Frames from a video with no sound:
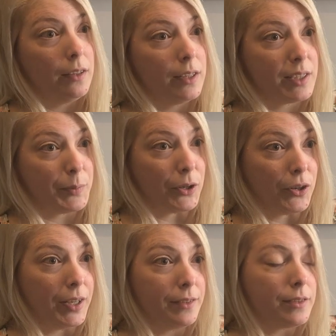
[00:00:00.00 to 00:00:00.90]

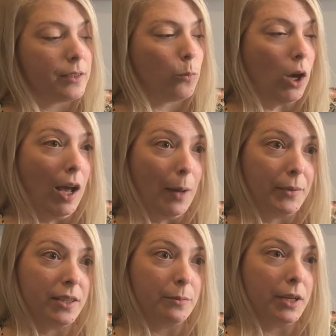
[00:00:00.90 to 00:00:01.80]
experienced and what
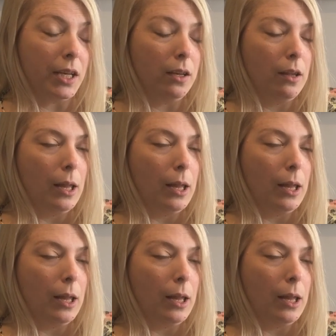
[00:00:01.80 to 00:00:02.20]
happened to me.